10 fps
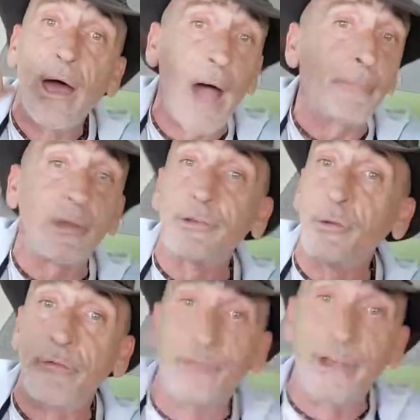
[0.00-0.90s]
I'm going to
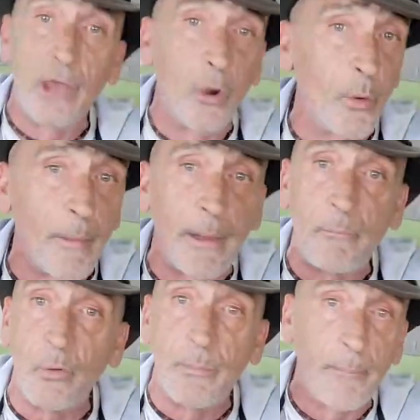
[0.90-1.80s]
do a video with my
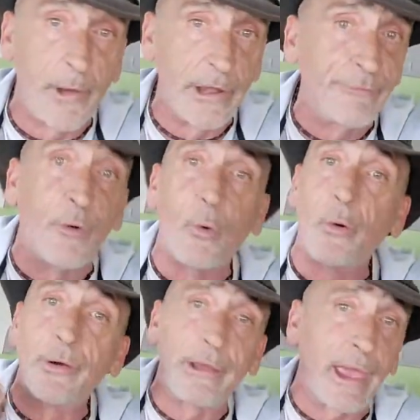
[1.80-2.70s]
buddy Ford,